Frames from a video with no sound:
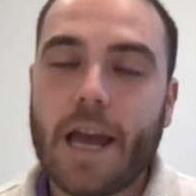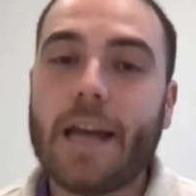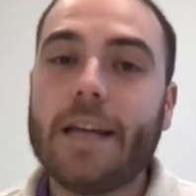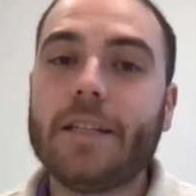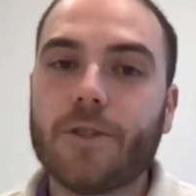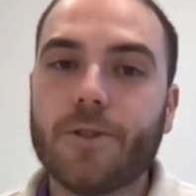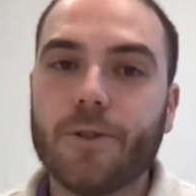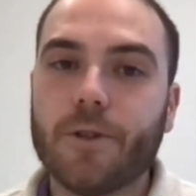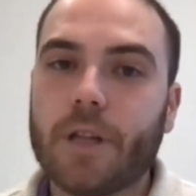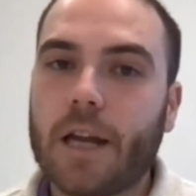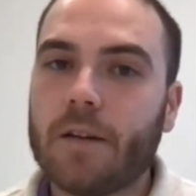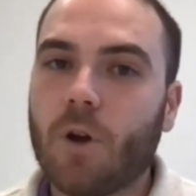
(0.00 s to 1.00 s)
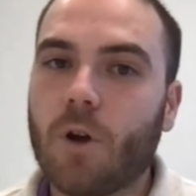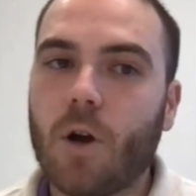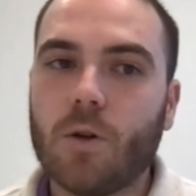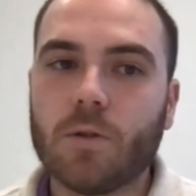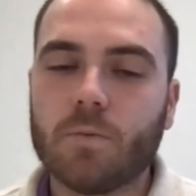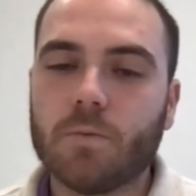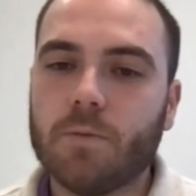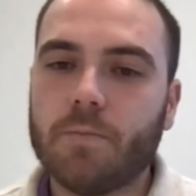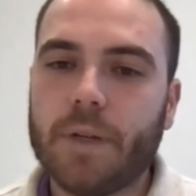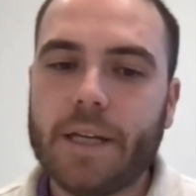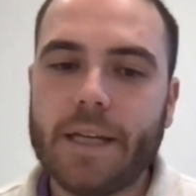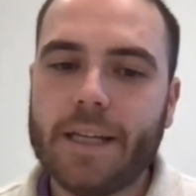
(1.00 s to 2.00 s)
any student that enrolls will
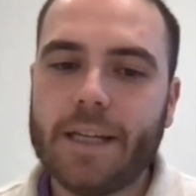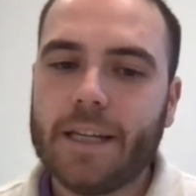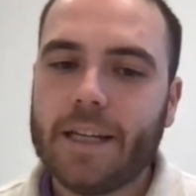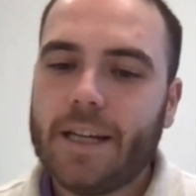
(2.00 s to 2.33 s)
be